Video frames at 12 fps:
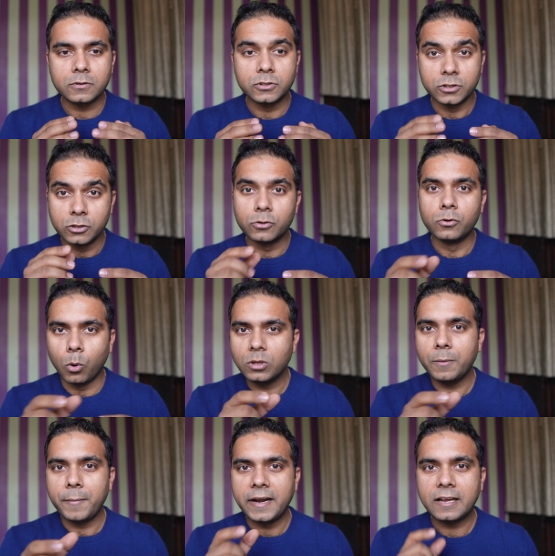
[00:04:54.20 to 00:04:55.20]
did you know
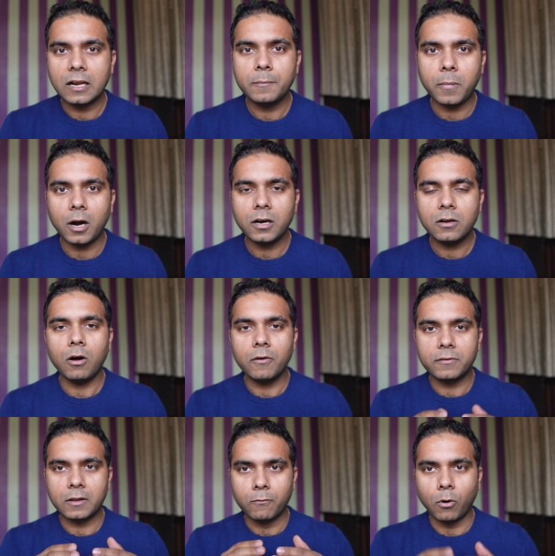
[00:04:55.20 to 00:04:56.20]
the medical part
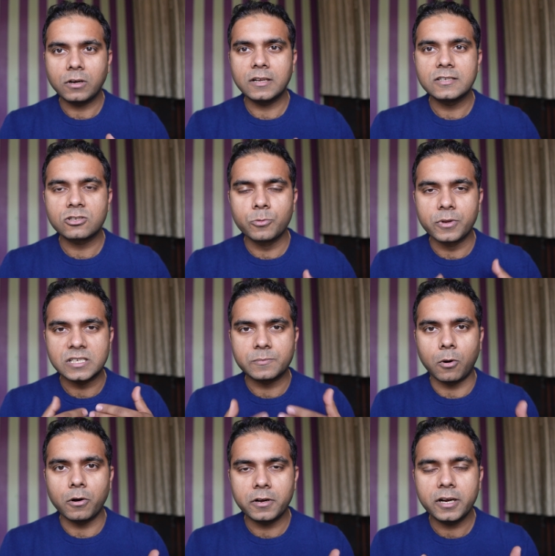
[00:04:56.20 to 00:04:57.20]
of what is to be
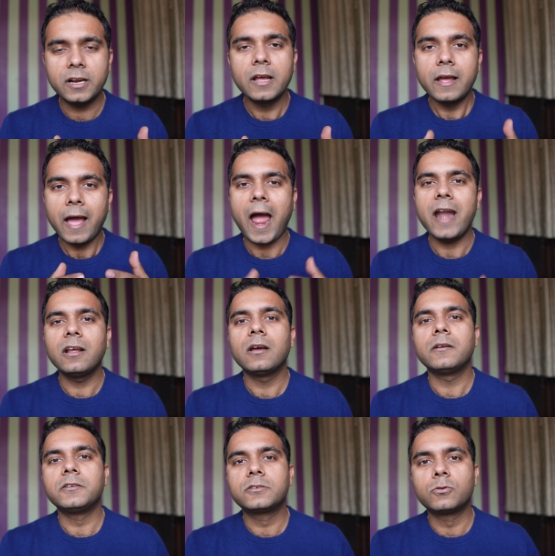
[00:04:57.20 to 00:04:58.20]
responded, and
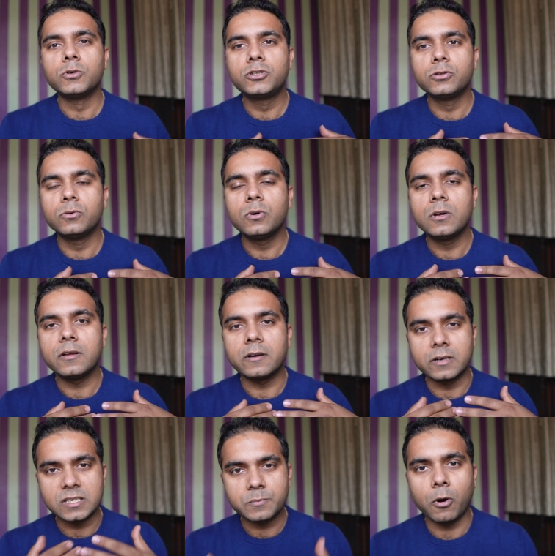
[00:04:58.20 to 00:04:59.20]
could you
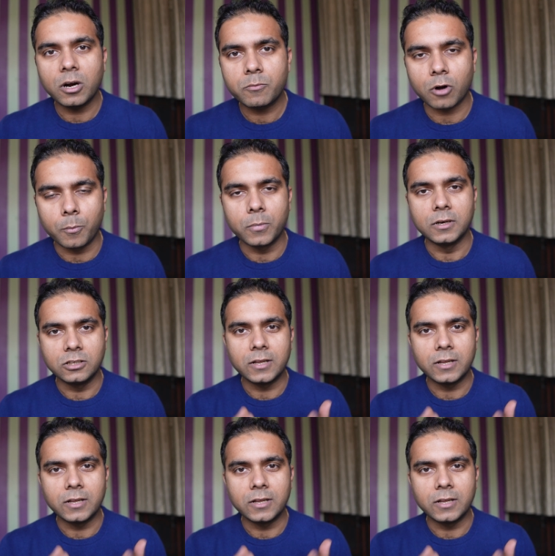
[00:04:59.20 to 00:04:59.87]
respond properly.